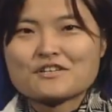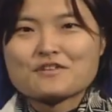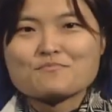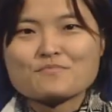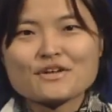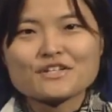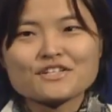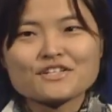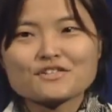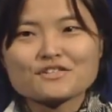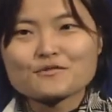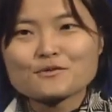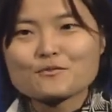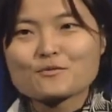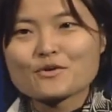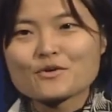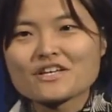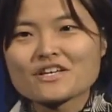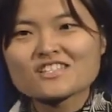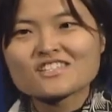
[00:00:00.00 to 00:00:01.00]
In many
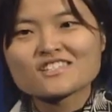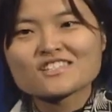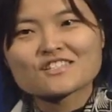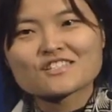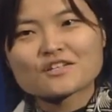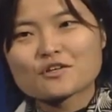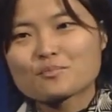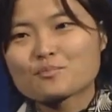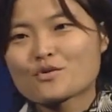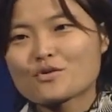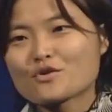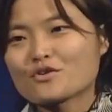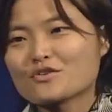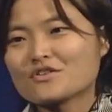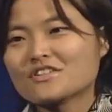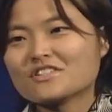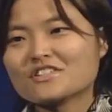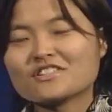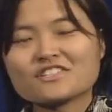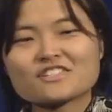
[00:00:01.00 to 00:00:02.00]
different ways,
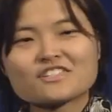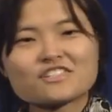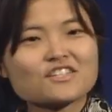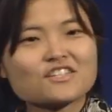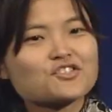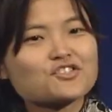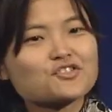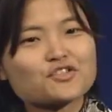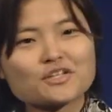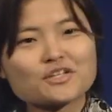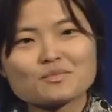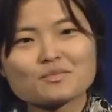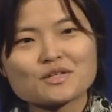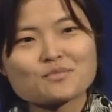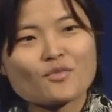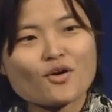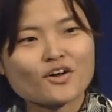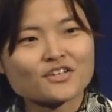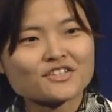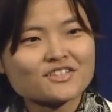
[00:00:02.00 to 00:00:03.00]
Singapore is
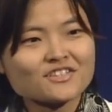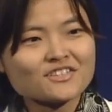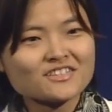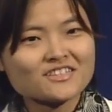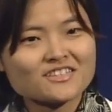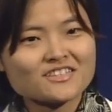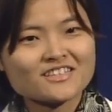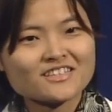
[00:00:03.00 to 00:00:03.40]
extremely modern.